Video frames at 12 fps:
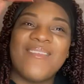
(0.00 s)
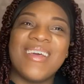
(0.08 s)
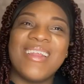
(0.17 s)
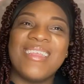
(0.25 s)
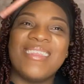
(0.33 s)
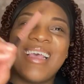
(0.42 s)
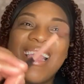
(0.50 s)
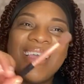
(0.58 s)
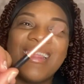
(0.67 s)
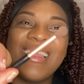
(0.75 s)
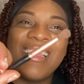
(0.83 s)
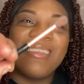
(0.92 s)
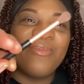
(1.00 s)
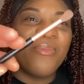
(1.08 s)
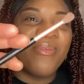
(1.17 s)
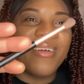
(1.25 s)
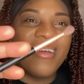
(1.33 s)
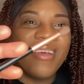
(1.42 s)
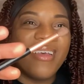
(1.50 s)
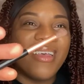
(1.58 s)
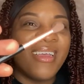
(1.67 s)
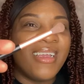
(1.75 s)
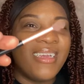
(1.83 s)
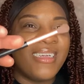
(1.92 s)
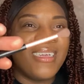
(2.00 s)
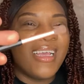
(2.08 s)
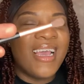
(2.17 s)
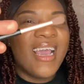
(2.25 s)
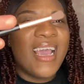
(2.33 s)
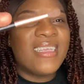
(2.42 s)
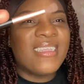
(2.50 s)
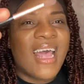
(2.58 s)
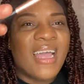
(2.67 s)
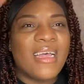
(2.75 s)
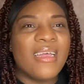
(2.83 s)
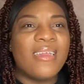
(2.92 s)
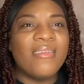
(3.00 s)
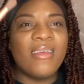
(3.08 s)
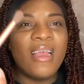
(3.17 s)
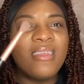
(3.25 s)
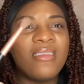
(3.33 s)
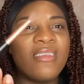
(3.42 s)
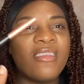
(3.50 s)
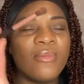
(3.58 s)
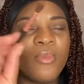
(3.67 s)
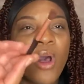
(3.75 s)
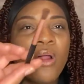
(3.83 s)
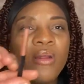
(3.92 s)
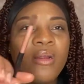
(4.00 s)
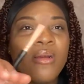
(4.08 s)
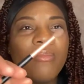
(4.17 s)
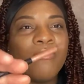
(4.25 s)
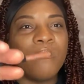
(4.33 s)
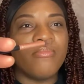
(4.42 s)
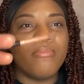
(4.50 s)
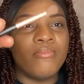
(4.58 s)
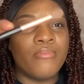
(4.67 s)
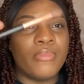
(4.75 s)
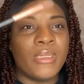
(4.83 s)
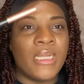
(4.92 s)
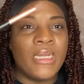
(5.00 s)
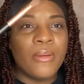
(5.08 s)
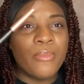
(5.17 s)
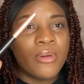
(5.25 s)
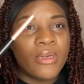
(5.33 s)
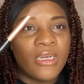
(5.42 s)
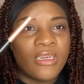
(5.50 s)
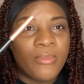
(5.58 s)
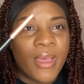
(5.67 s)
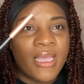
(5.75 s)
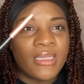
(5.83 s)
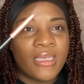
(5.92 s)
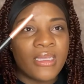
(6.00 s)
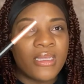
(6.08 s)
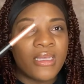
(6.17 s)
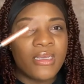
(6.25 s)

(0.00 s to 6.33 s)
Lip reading: gonna take this brush. It's a smaller blending brush basically.